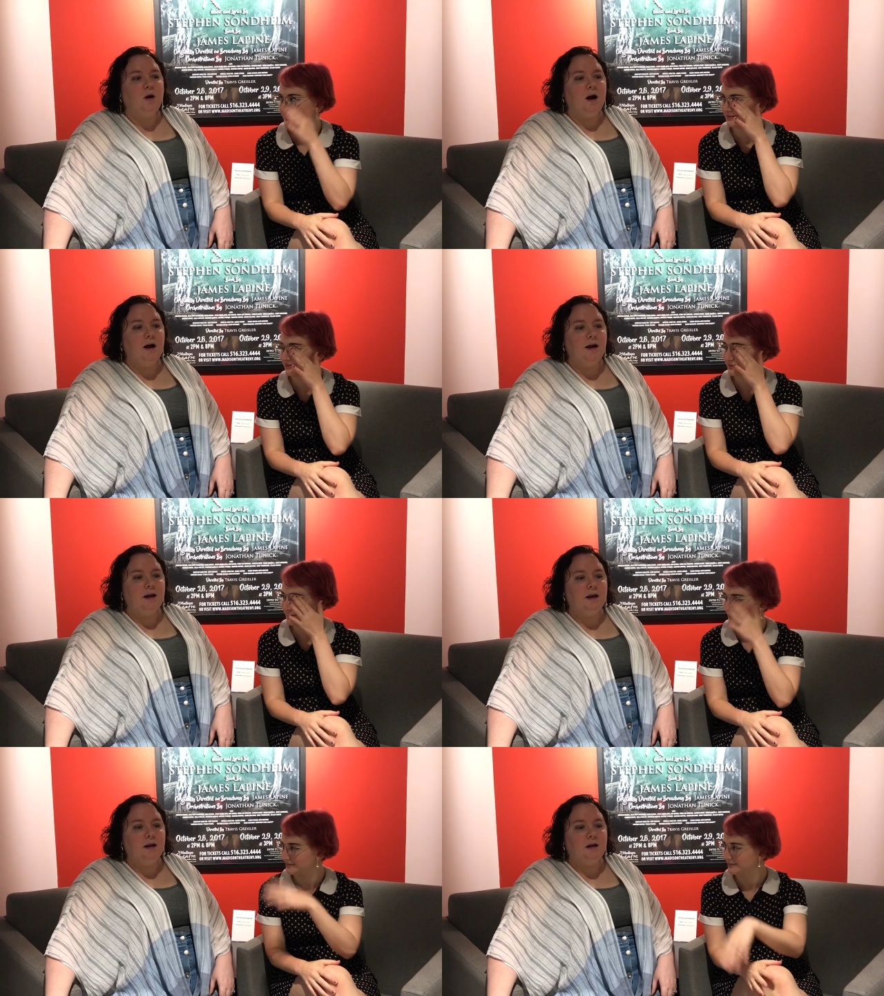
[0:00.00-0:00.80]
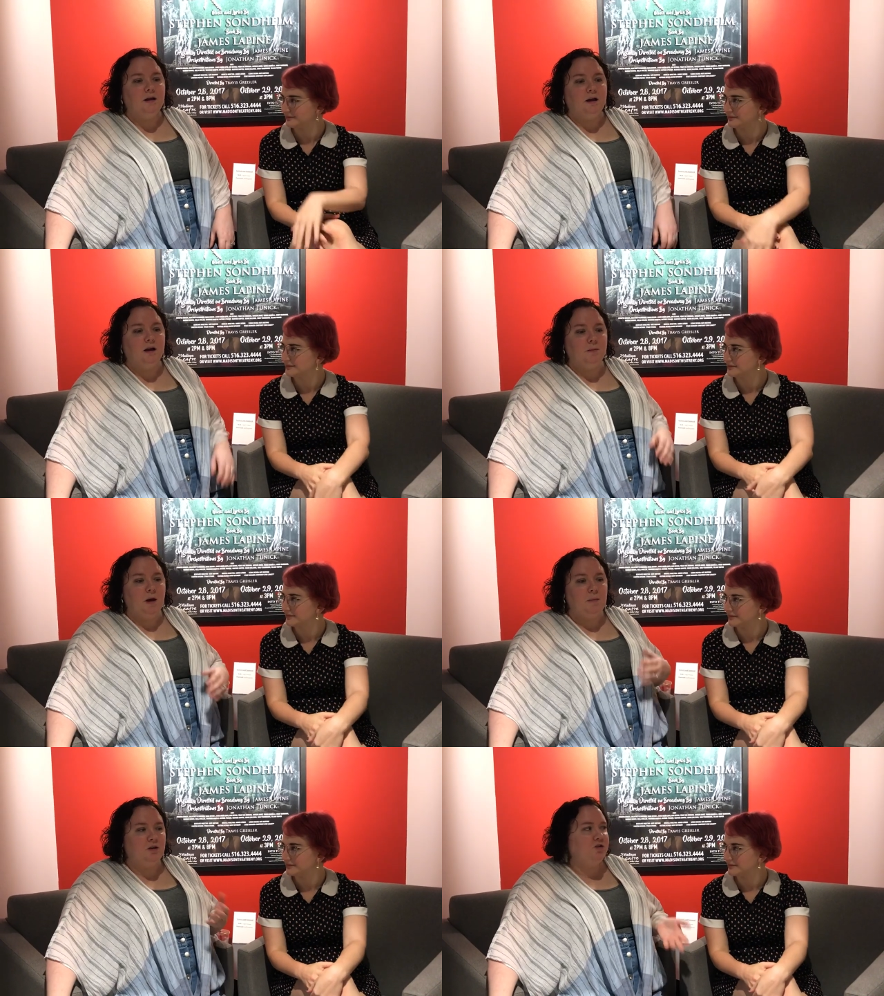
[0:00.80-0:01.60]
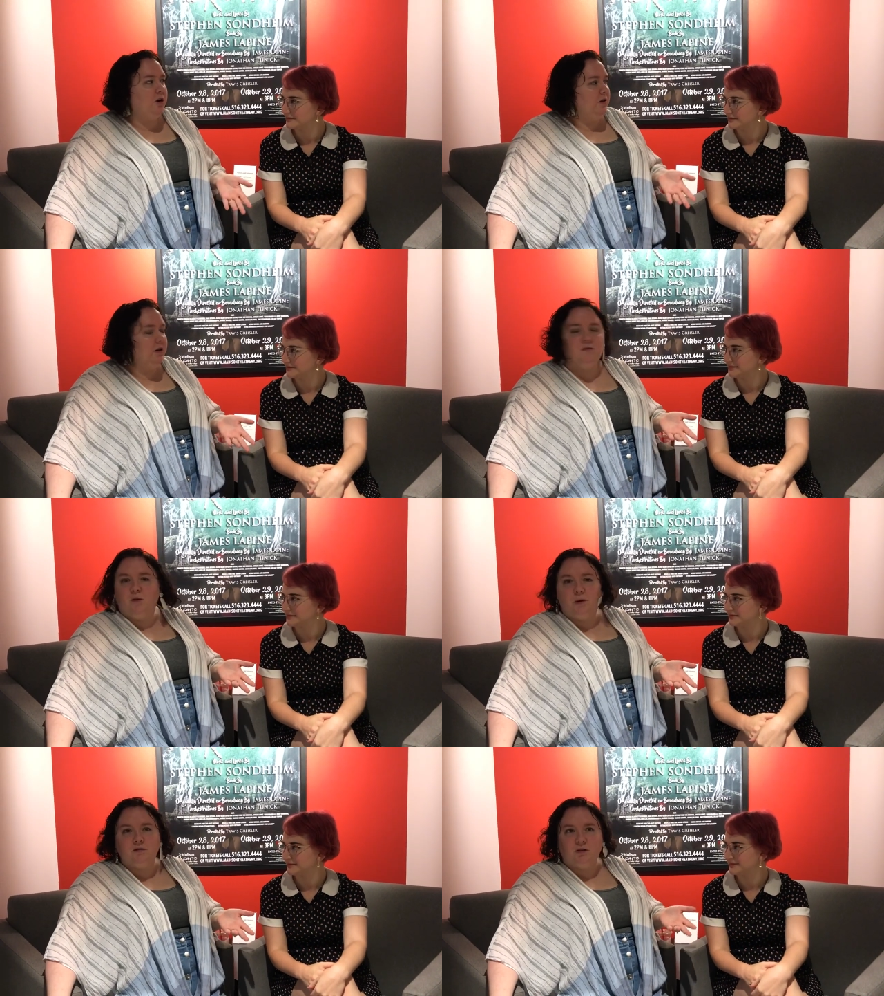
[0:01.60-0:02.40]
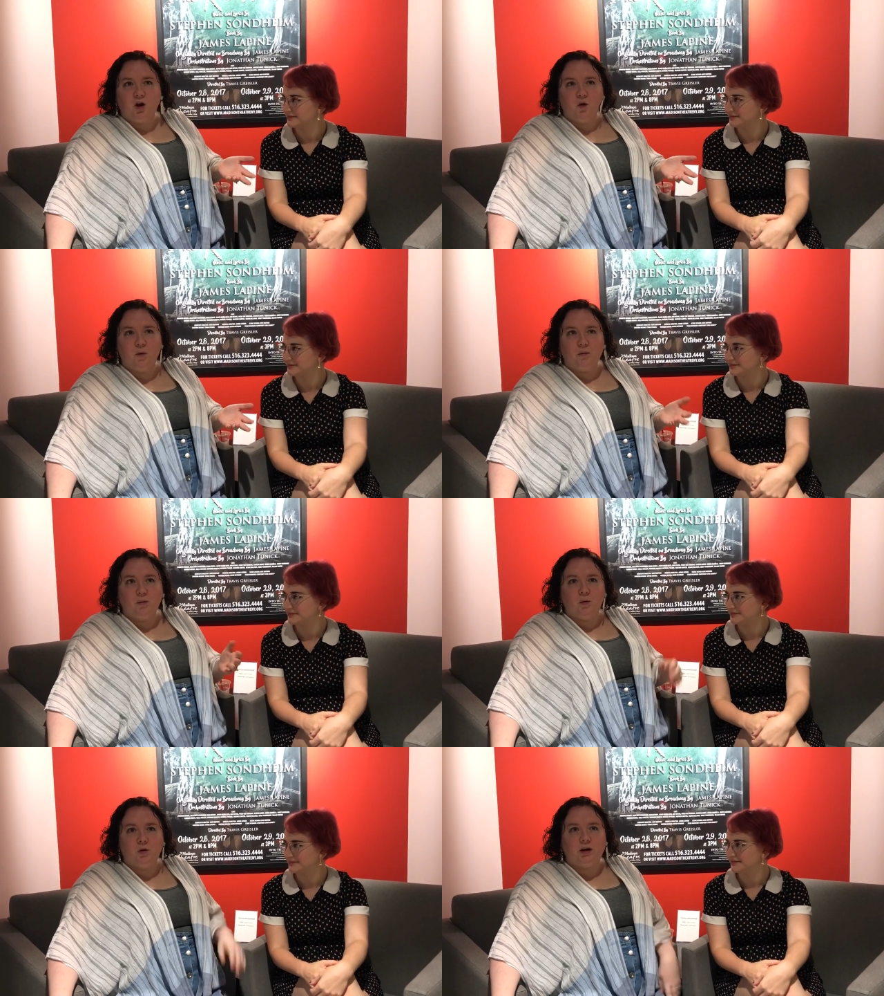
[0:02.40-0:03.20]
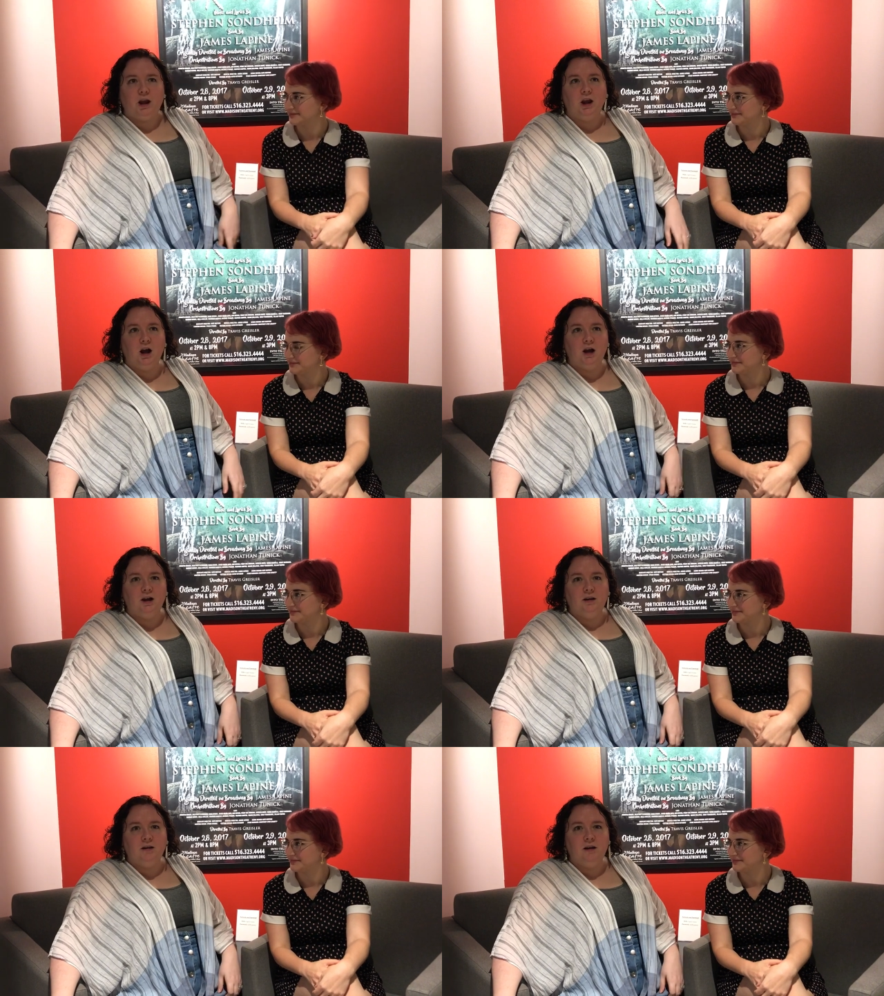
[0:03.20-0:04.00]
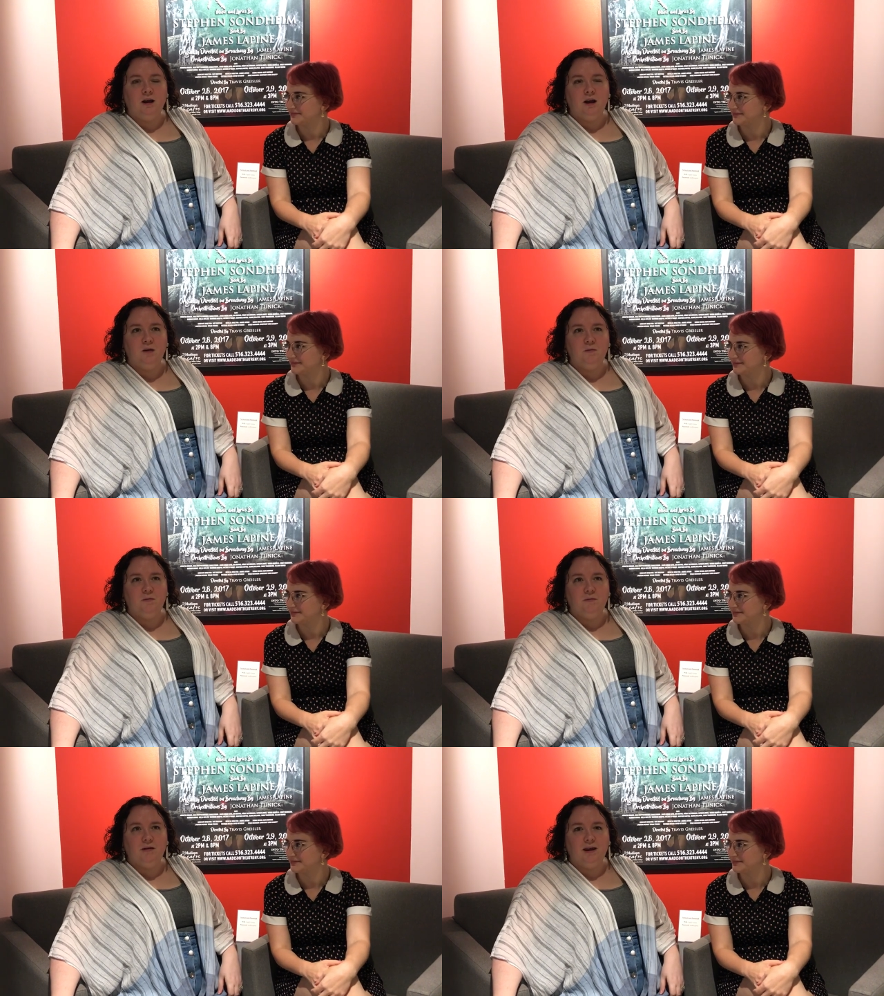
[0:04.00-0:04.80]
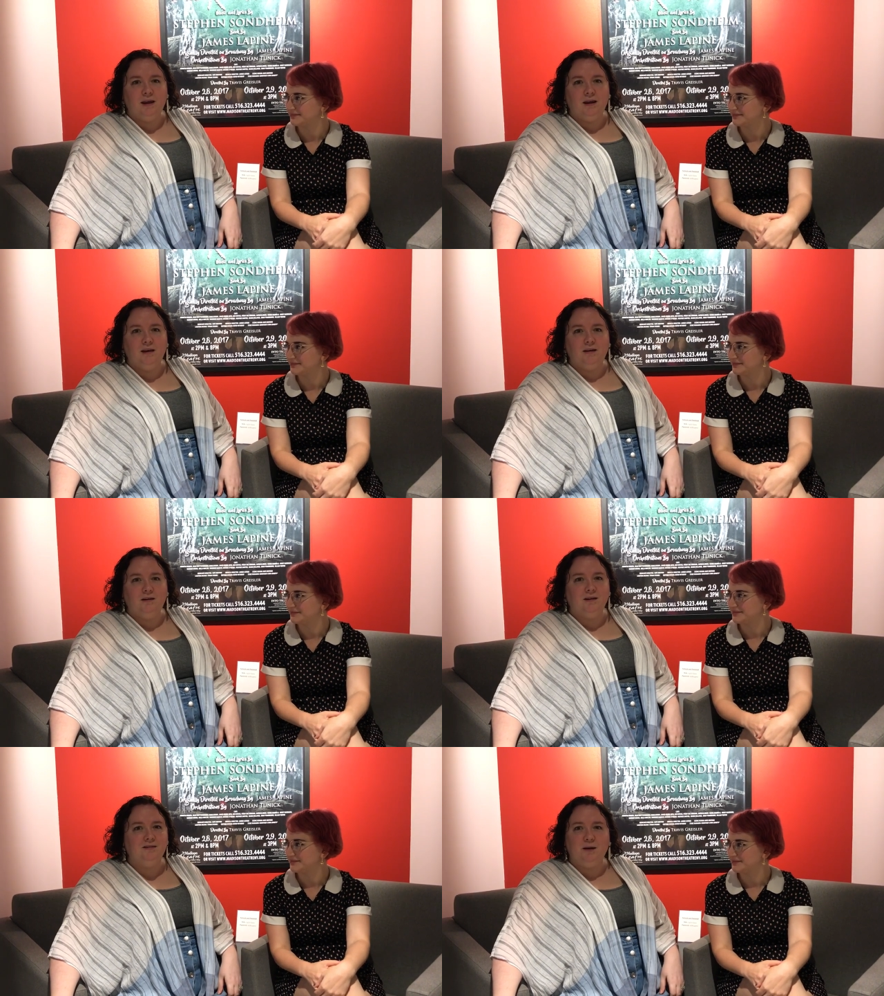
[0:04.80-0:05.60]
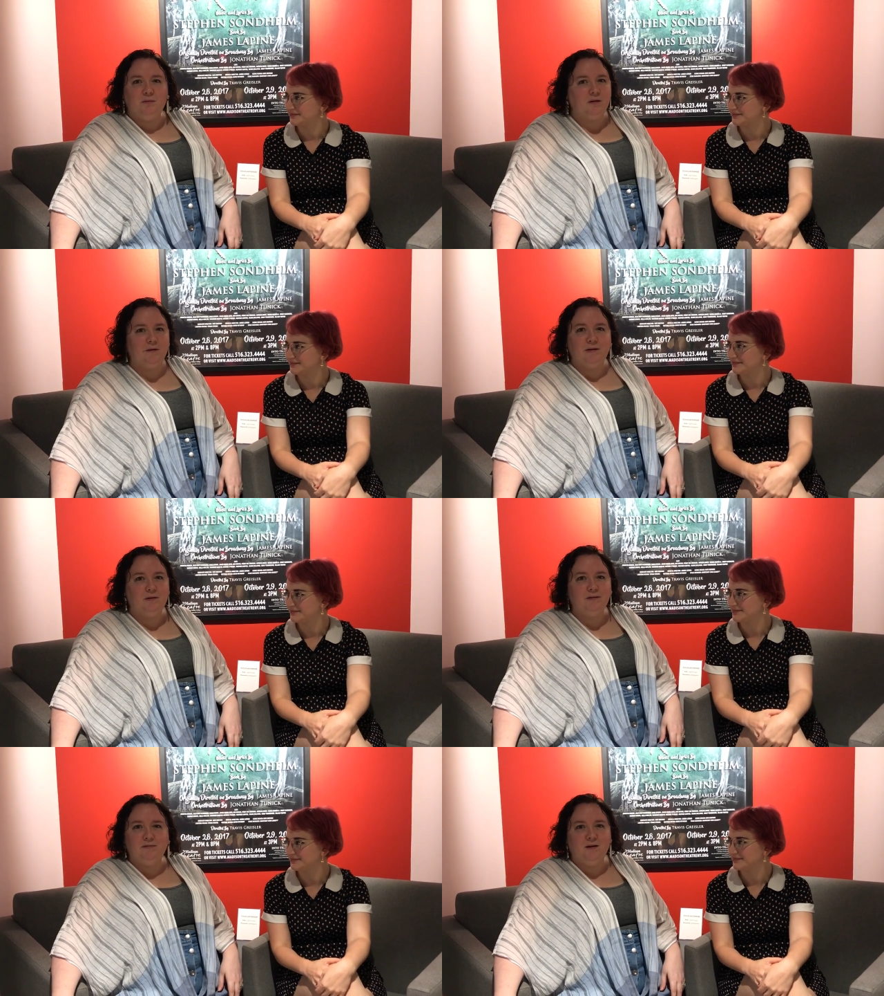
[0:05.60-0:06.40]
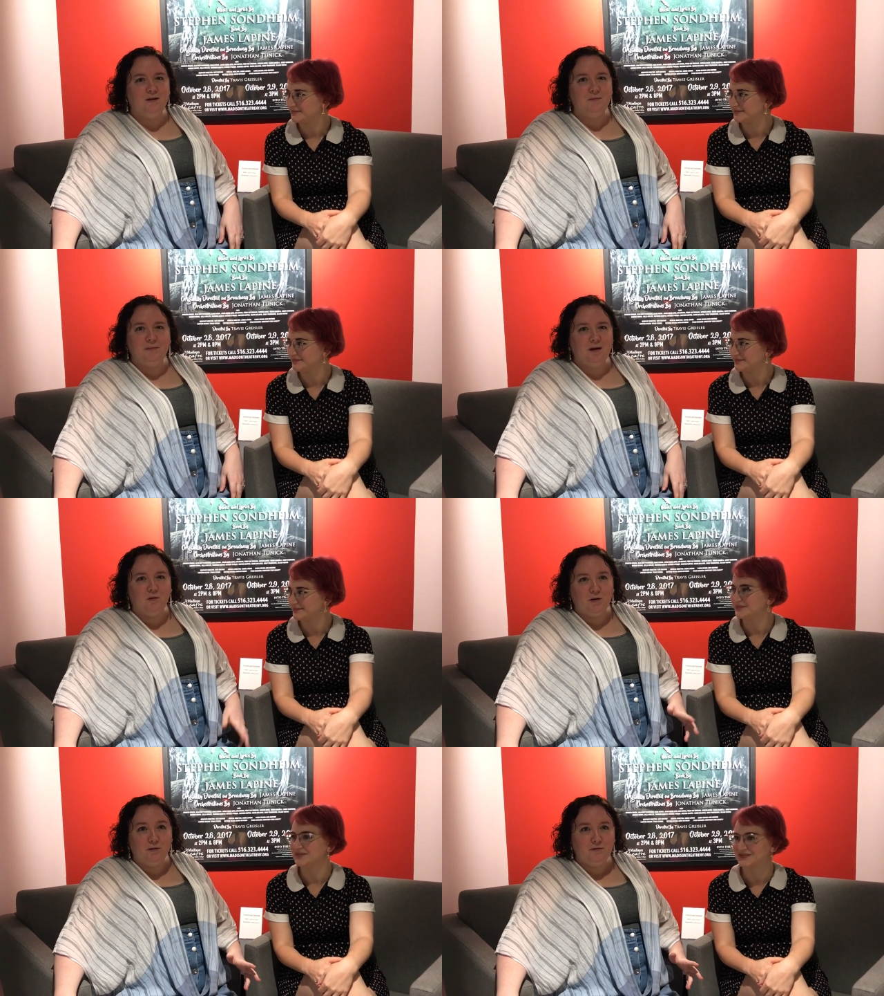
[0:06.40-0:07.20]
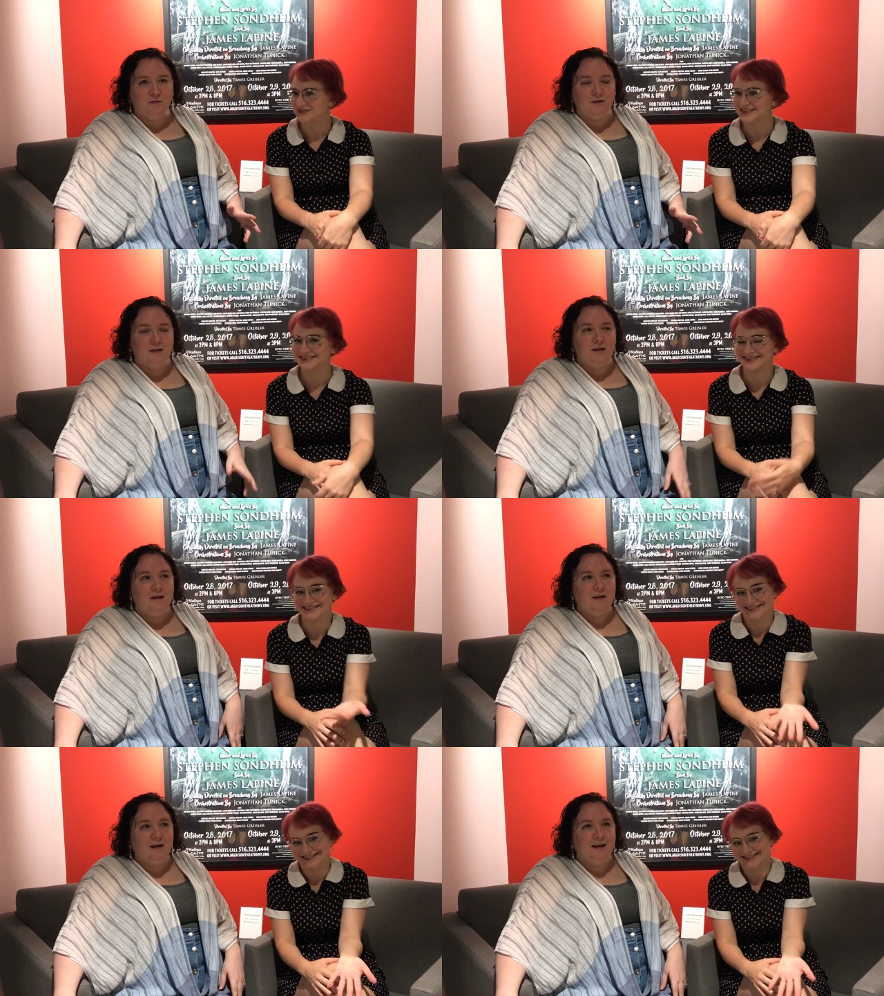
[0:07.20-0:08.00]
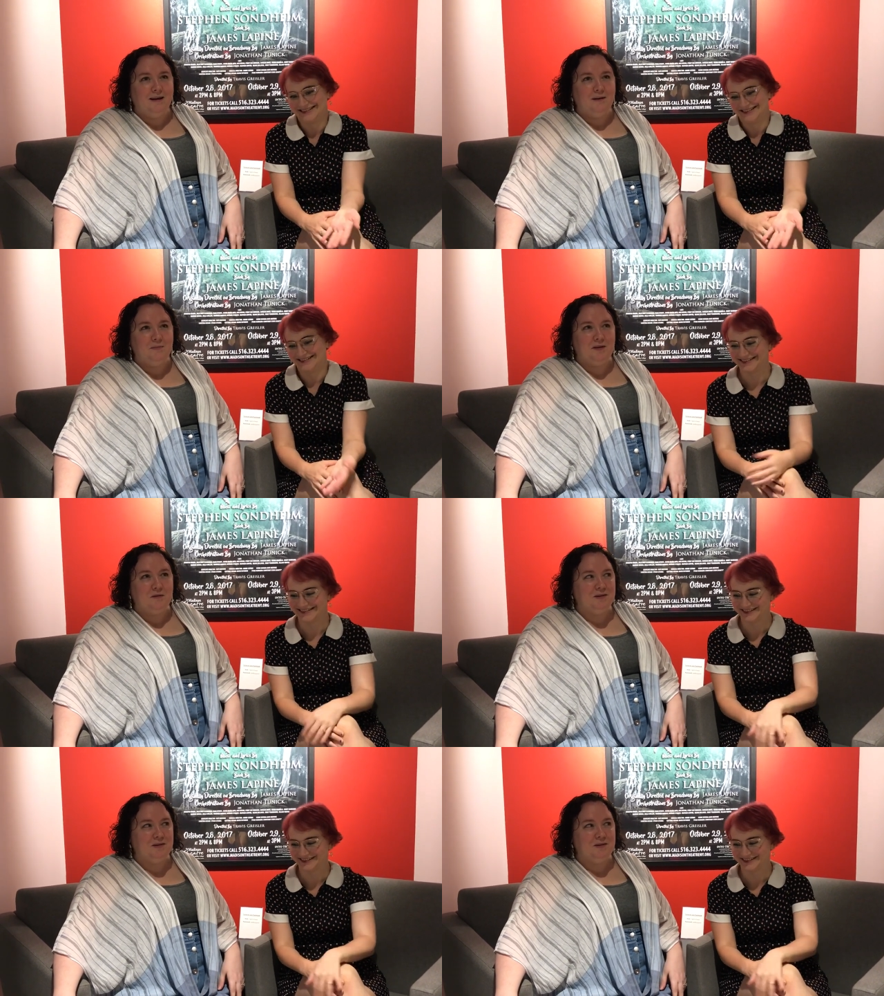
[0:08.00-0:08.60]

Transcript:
Speaker 1: Well, I um, I met Charlotte a few months ago when we were working on um, a contemporary riff on Beowulf um, that